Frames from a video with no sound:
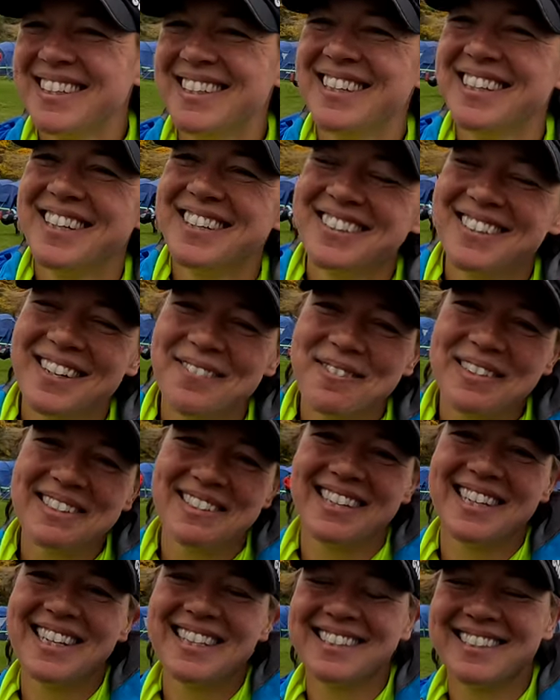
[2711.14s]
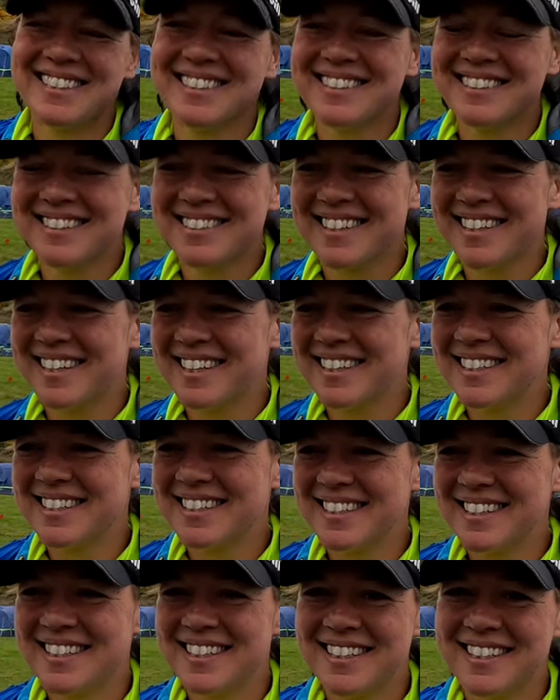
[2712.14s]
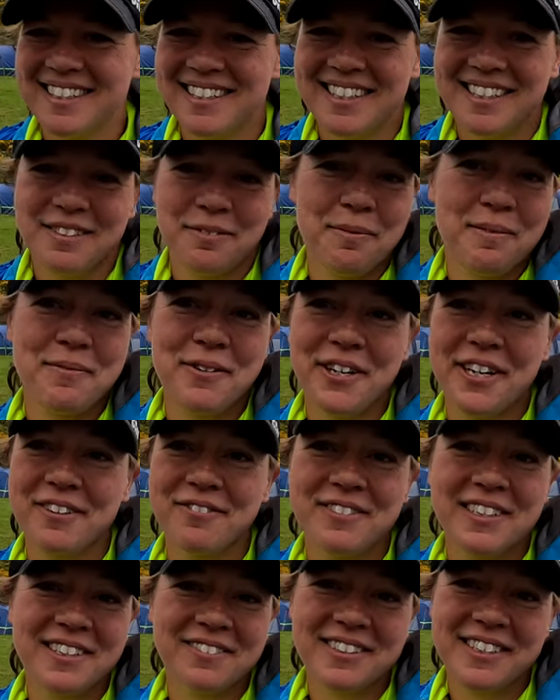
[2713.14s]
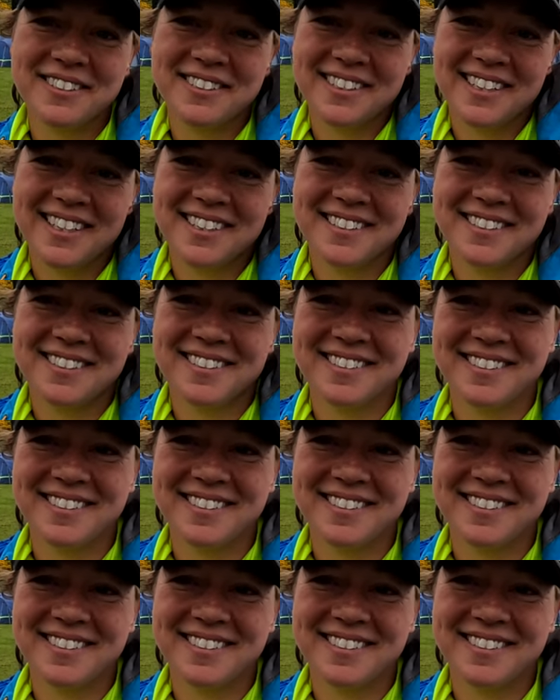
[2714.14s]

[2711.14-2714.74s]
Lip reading: No, Debbie's a legend, and yeah, it's been working really well together.